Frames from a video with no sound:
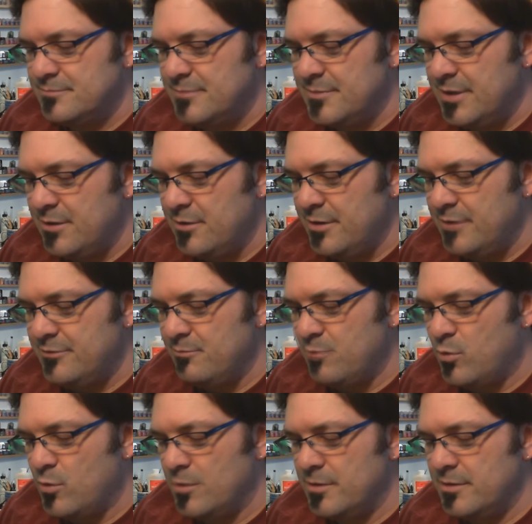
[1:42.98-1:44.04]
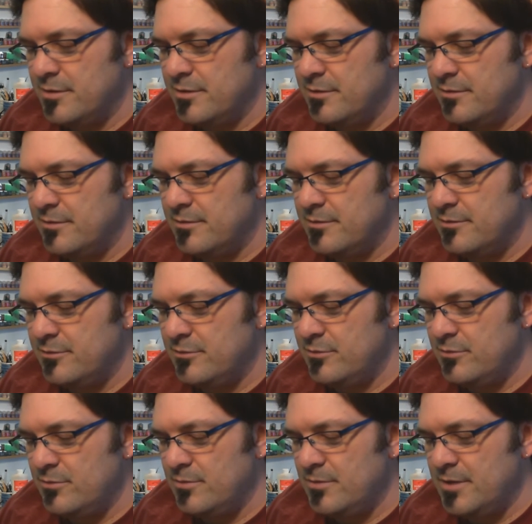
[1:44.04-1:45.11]
it's important
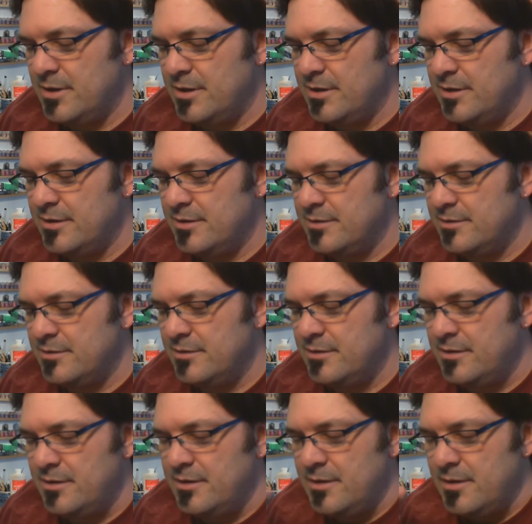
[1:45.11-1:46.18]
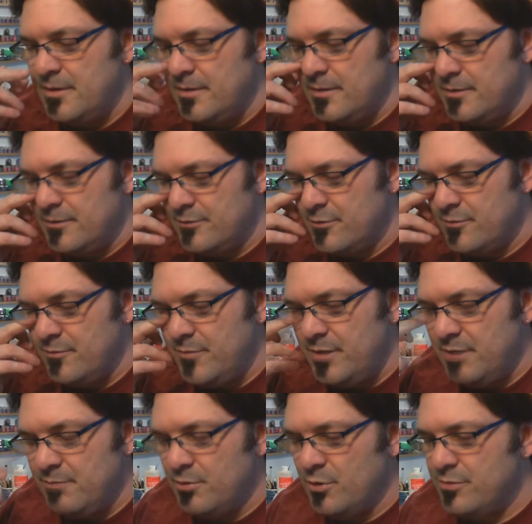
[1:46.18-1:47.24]
to sort of
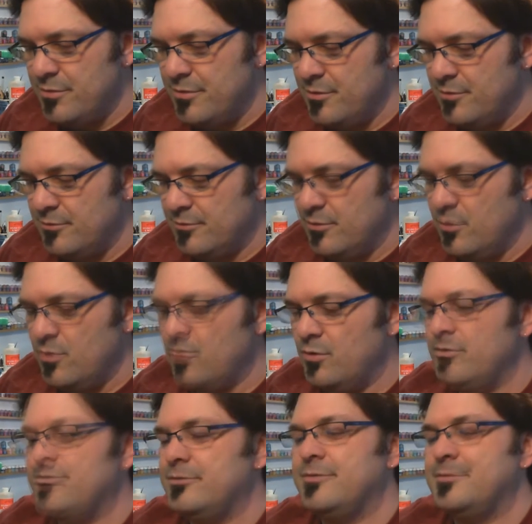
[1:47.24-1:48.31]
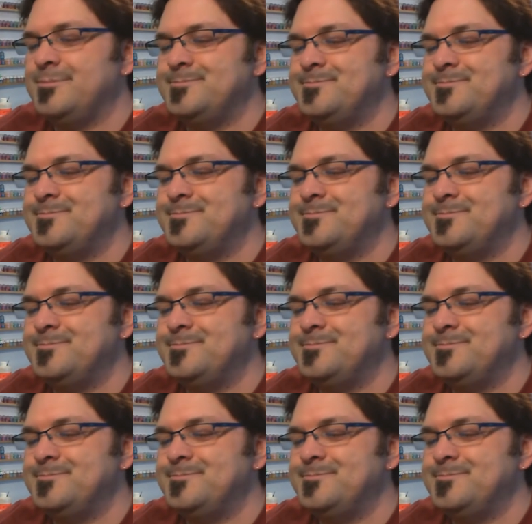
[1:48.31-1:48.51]
meet both of those goals.